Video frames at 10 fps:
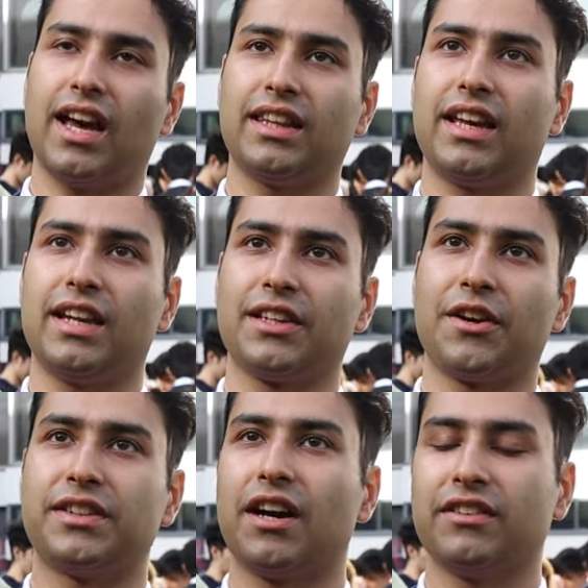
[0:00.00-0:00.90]
and then
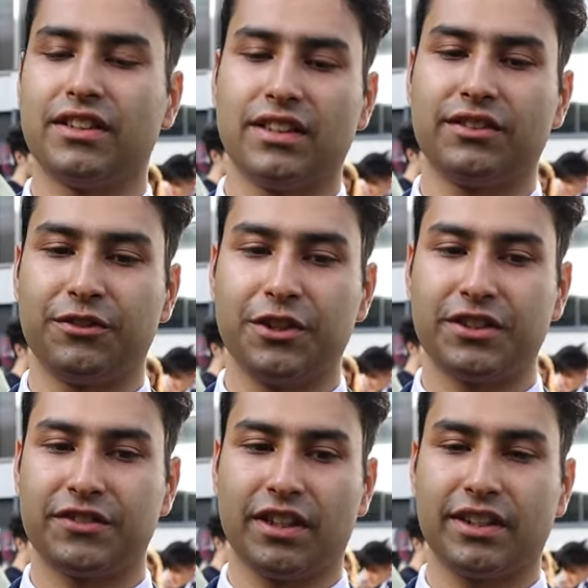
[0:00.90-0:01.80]
go down the
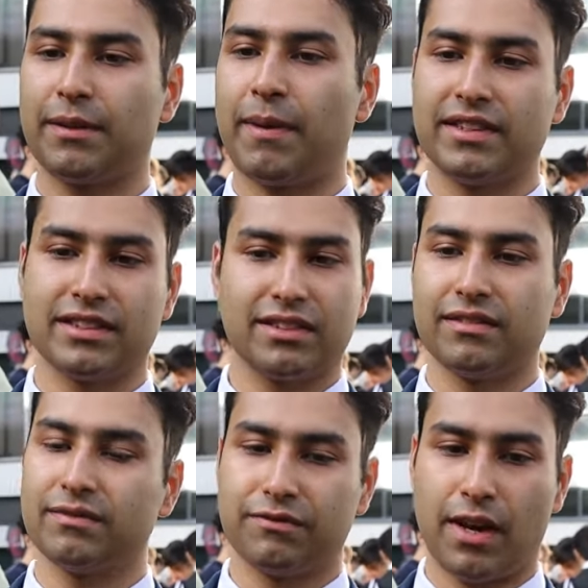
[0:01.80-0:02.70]
route of studying
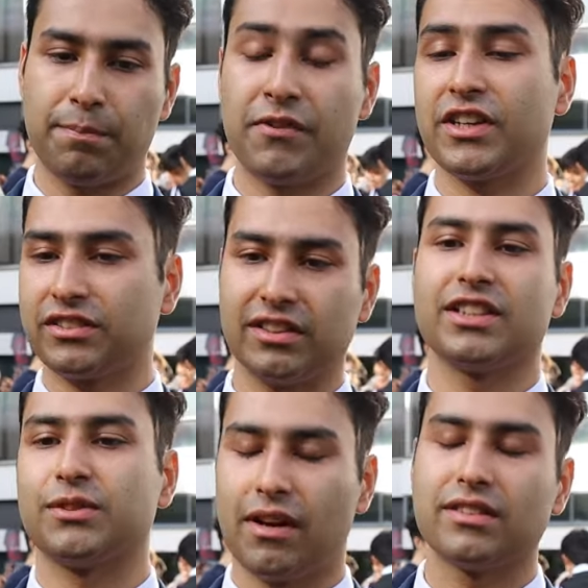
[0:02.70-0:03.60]
medicine
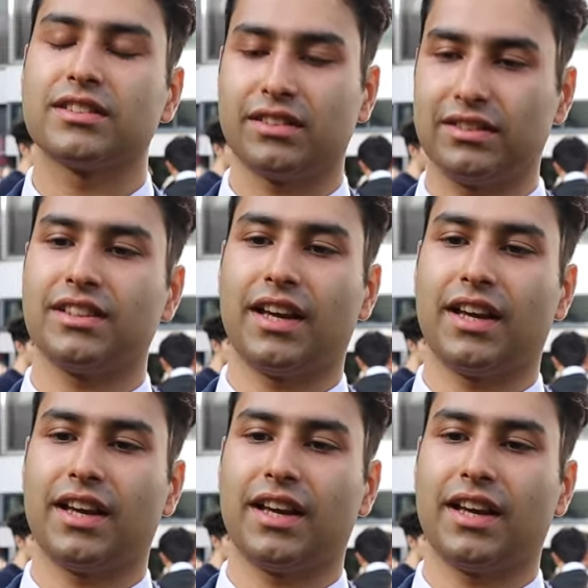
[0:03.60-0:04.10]
professionally as well. So,